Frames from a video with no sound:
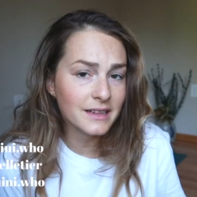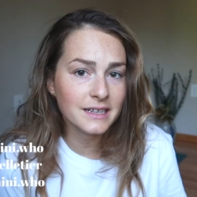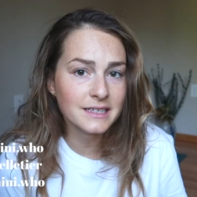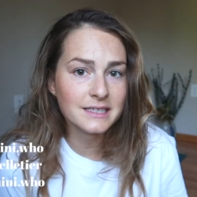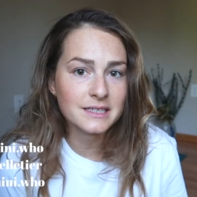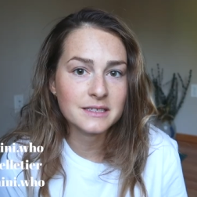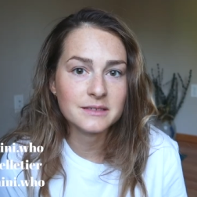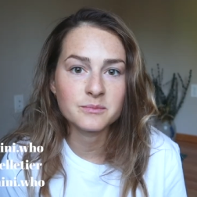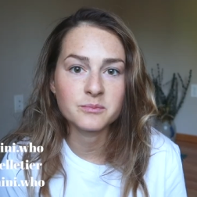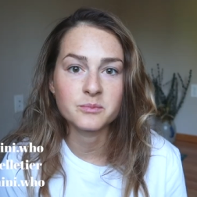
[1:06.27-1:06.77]

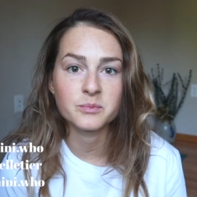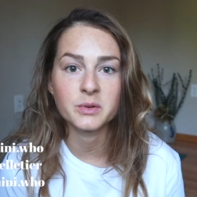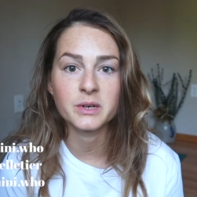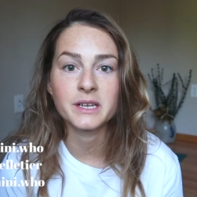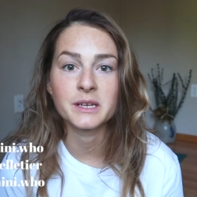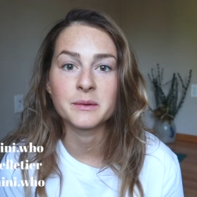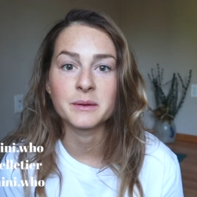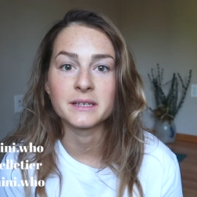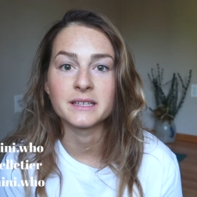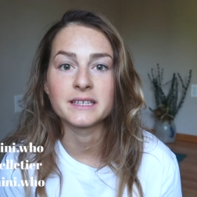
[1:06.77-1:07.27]
That's
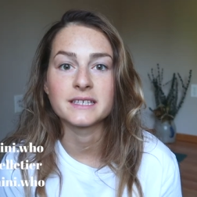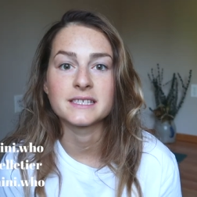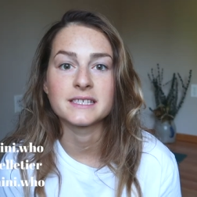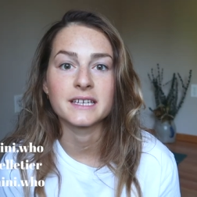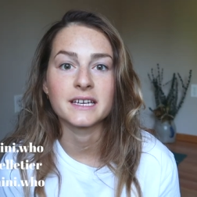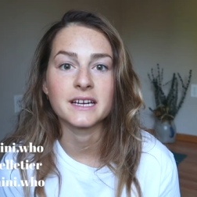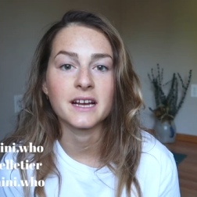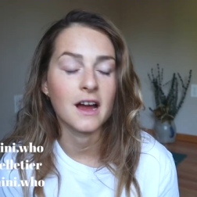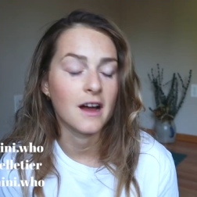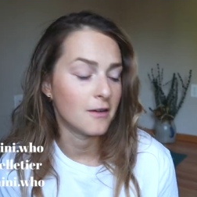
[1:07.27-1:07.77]
pretty
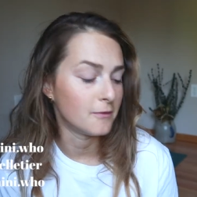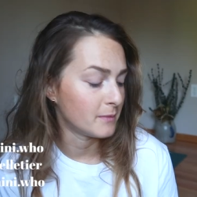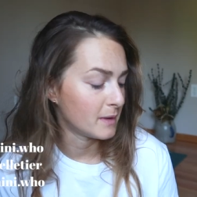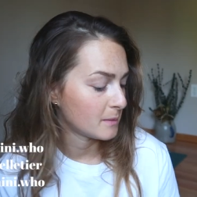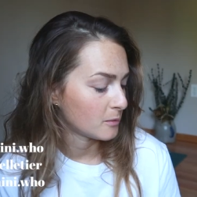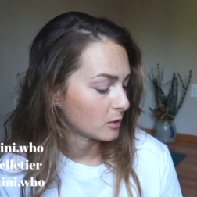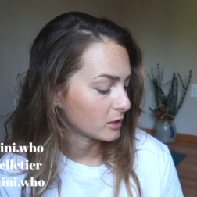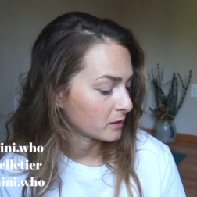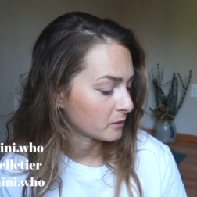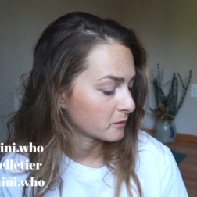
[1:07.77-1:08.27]
realistic of my
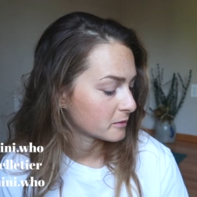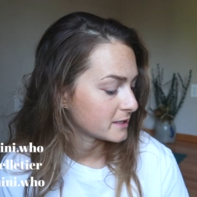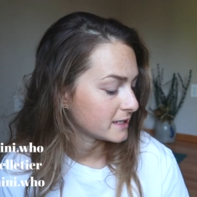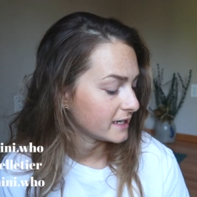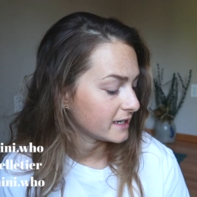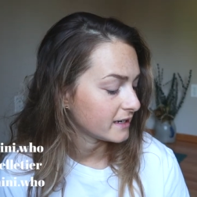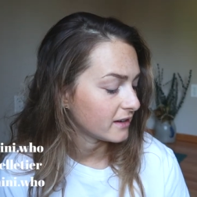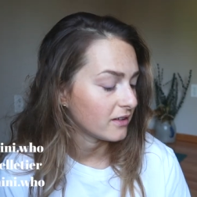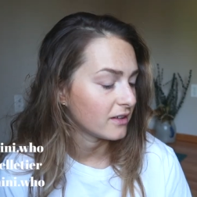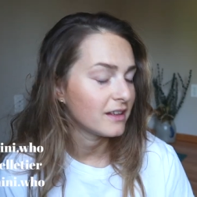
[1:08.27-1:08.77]
morning
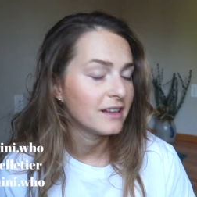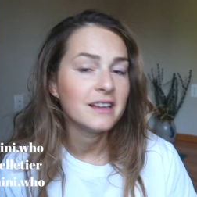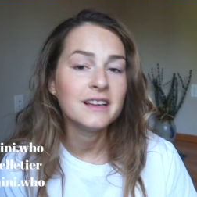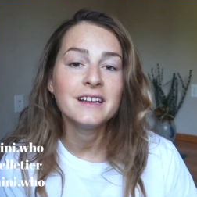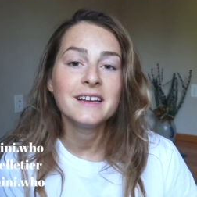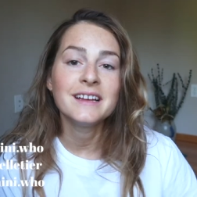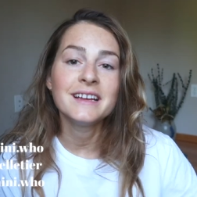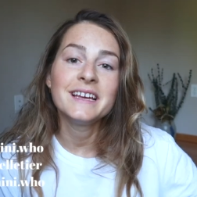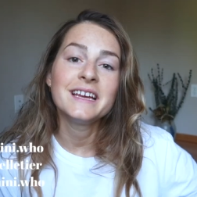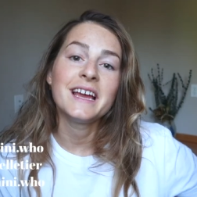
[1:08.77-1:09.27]
routine. I'll
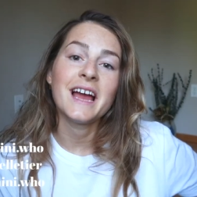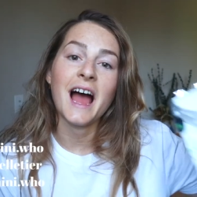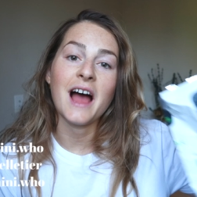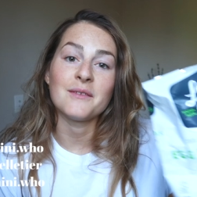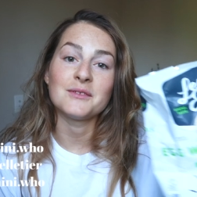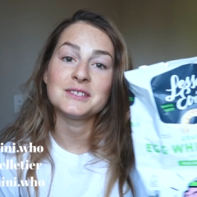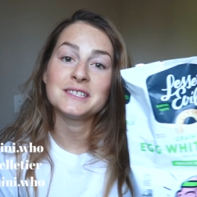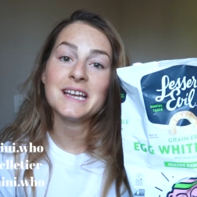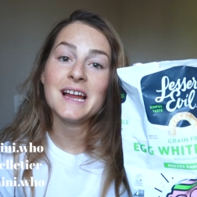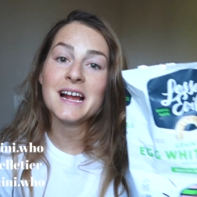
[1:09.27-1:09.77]

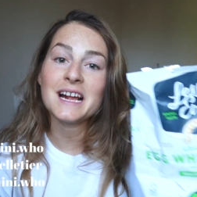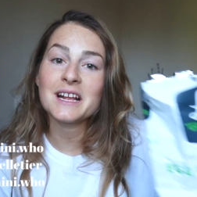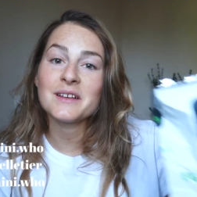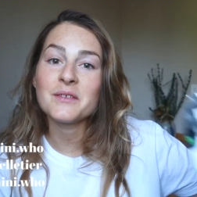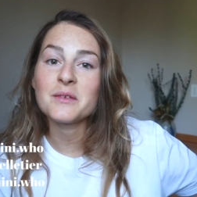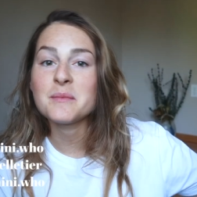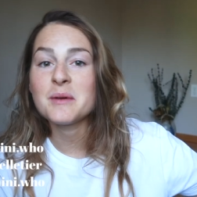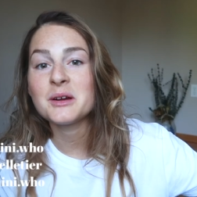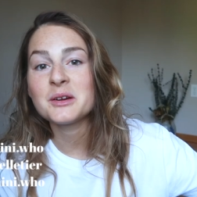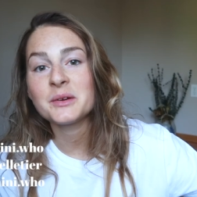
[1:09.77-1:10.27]
have a snack if
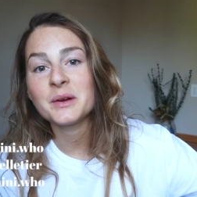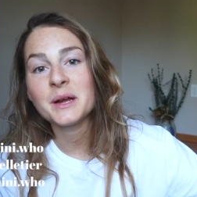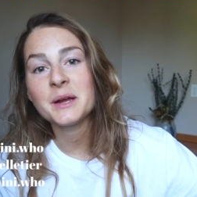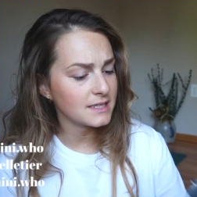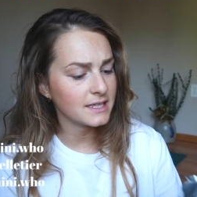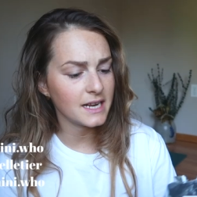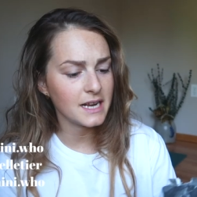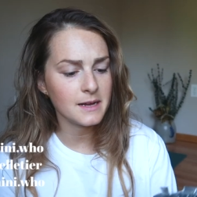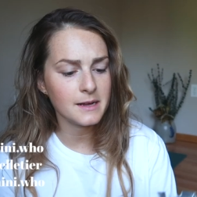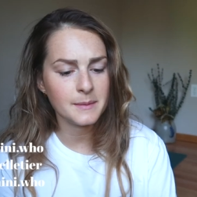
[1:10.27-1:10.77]
I'm hungry.
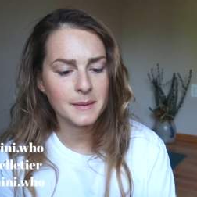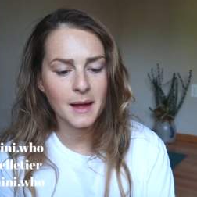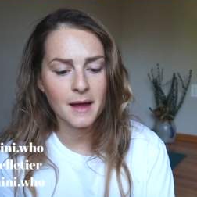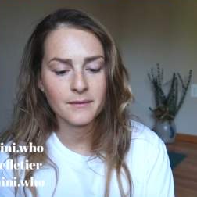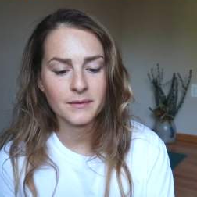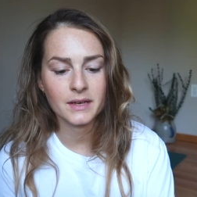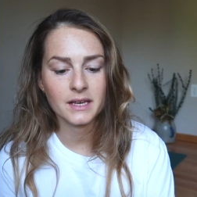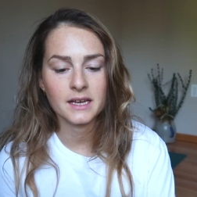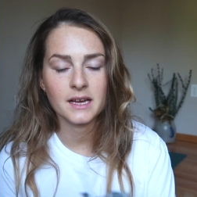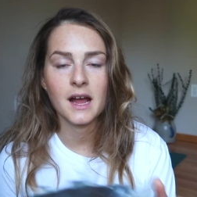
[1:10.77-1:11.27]
Today I'm
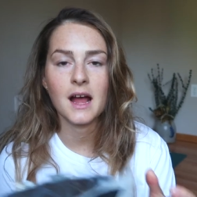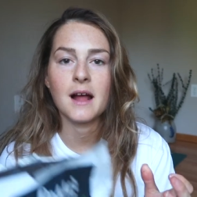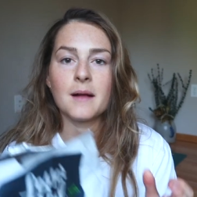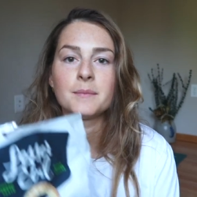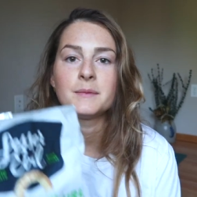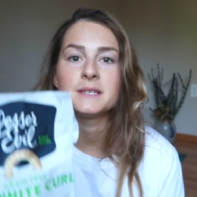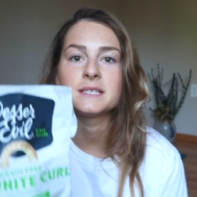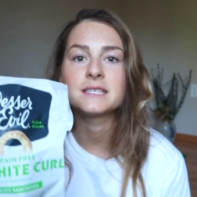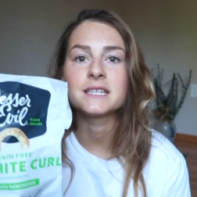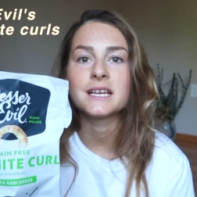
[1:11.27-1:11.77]
having
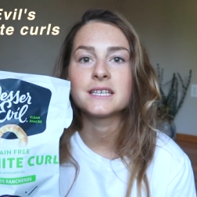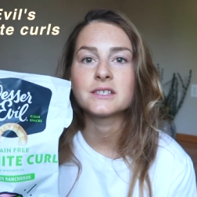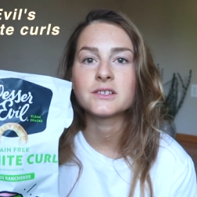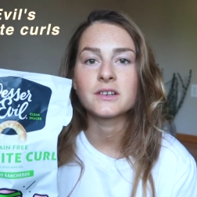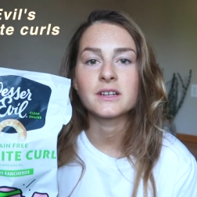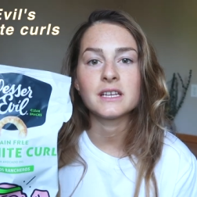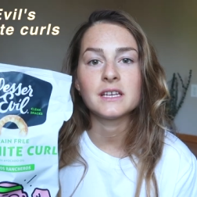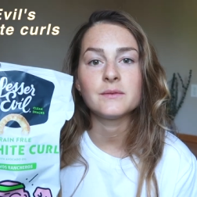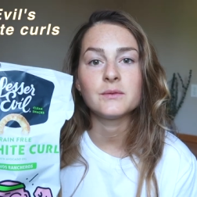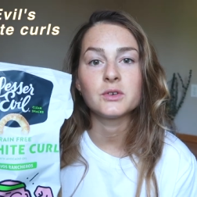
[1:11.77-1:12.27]
um, these
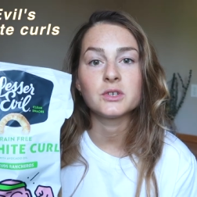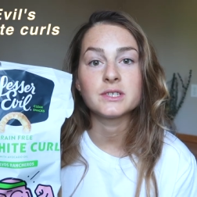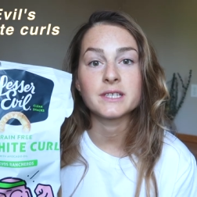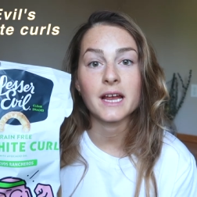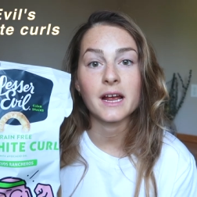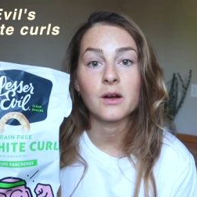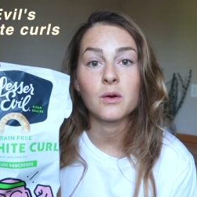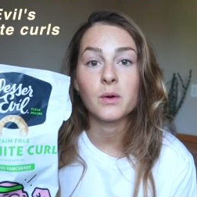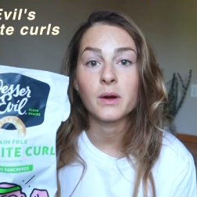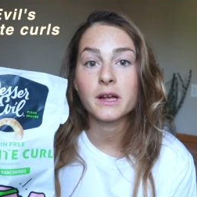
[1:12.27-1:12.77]
Lesser Evils
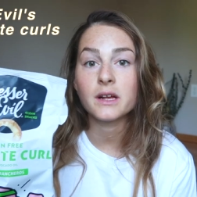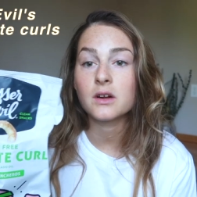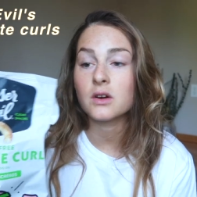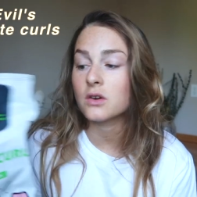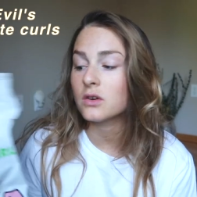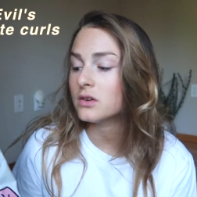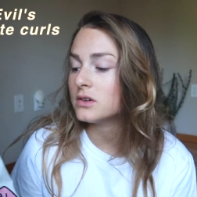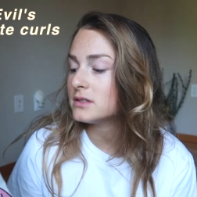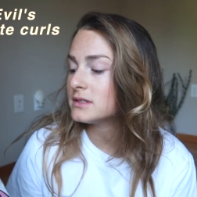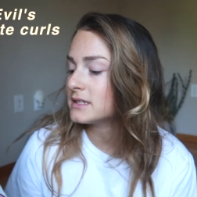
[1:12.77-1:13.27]
Egg White
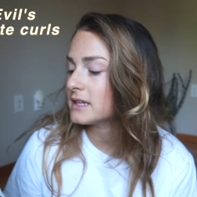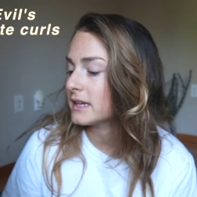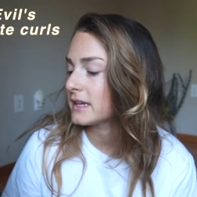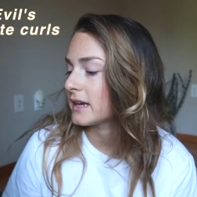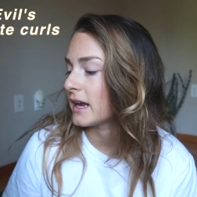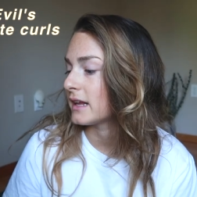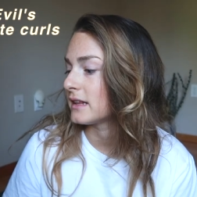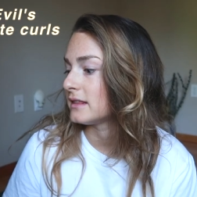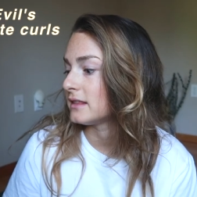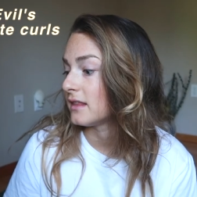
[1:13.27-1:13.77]
Curls
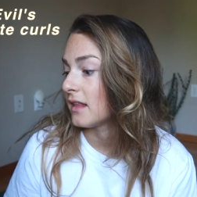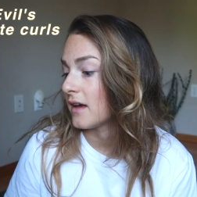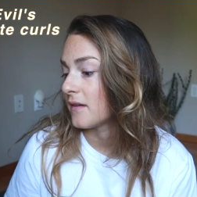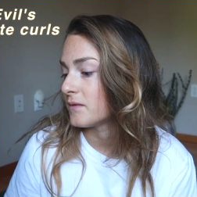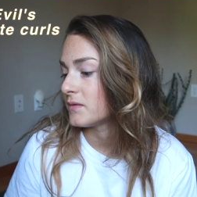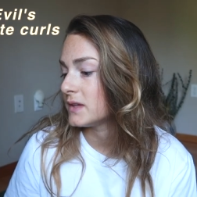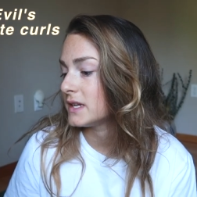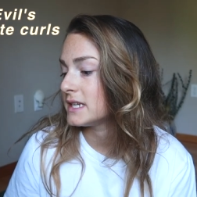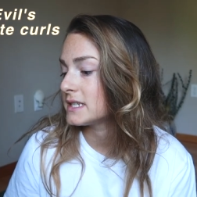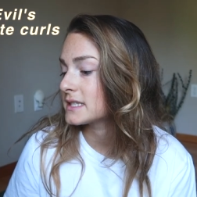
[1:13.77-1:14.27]
and I
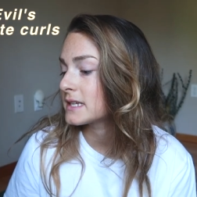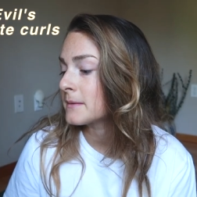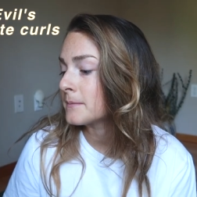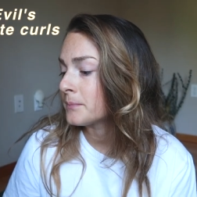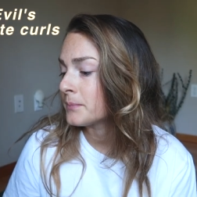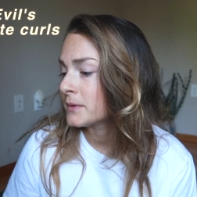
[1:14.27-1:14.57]
love these.